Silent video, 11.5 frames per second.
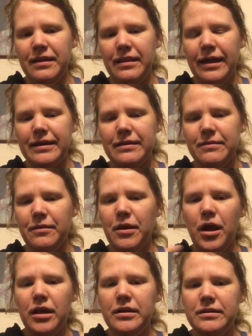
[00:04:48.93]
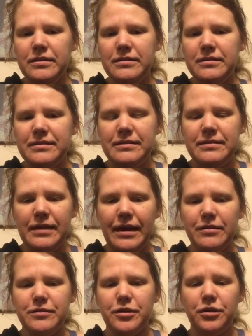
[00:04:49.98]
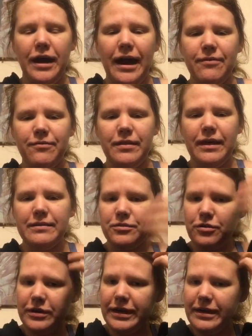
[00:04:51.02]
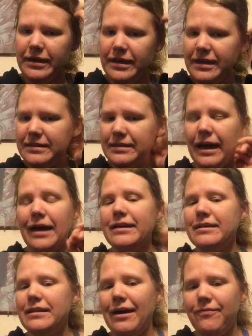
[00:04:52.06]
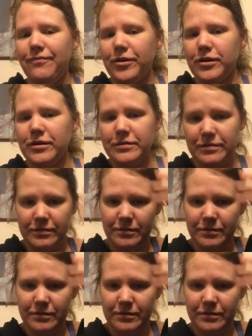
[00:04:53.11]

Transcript: like tells her half of that story, and not at first.